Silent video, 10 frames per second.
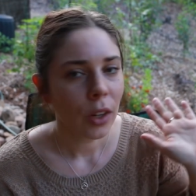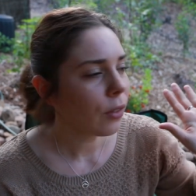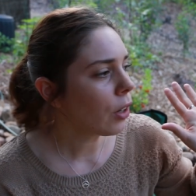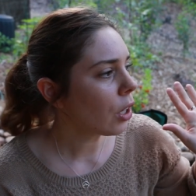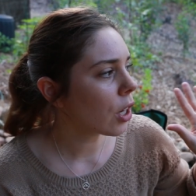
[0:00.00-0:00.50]

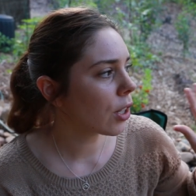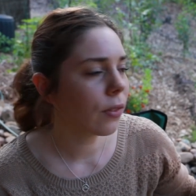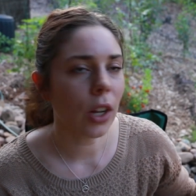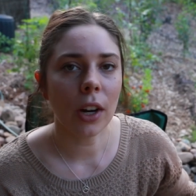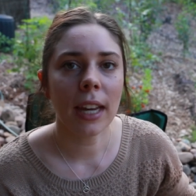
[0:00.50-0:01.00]
We've got lots
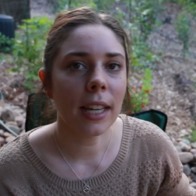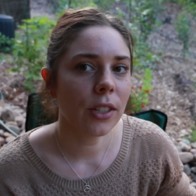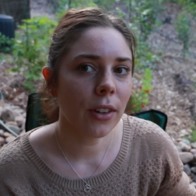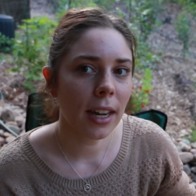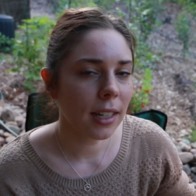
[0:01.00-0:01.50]
of
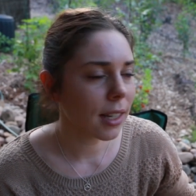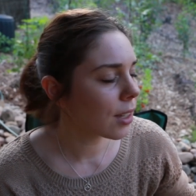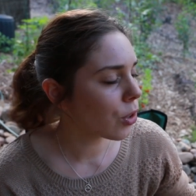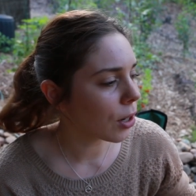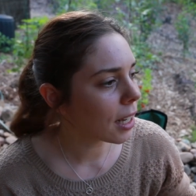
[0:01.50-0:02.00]
lorikeets around
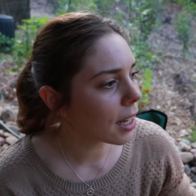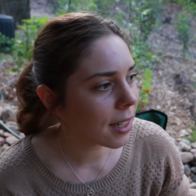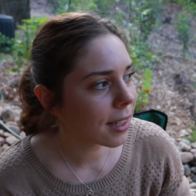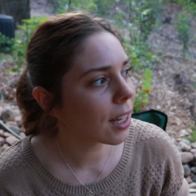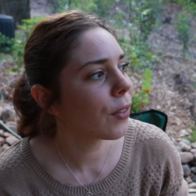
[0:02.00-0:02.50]
us joining
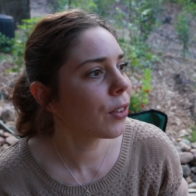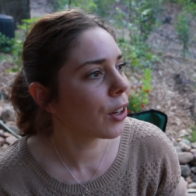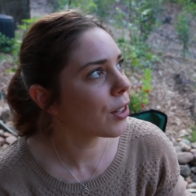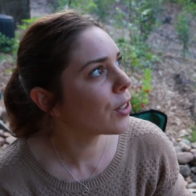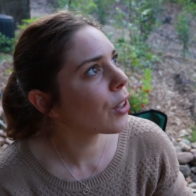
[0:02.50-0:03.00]
us this
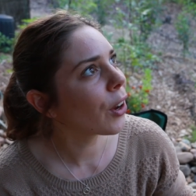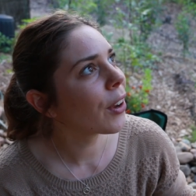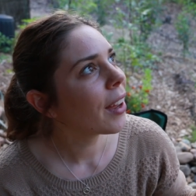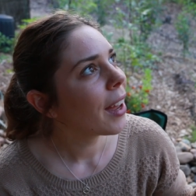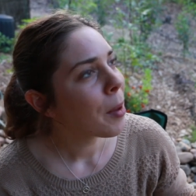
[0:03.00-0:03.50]
afternoon,
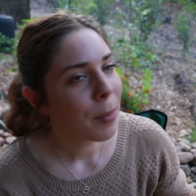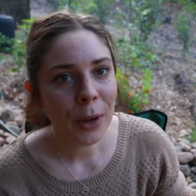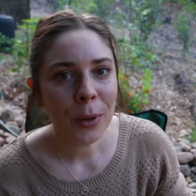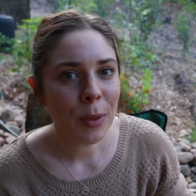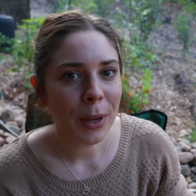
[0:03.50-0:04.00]
so
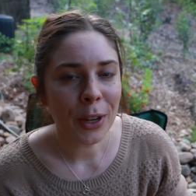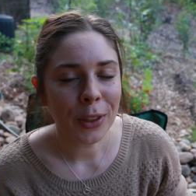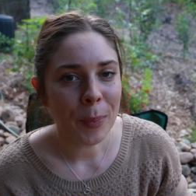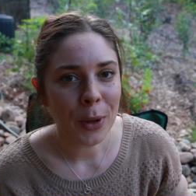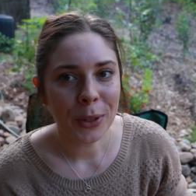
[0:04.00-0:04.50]
bear with me
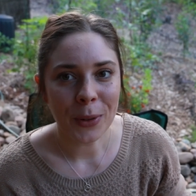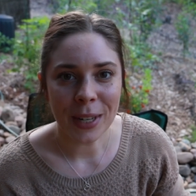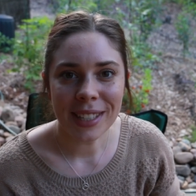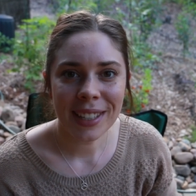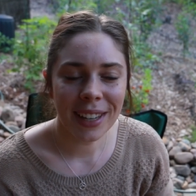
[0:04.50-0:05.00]
on the bird
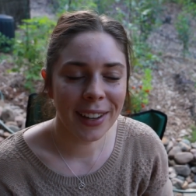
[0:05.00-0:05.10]
noise.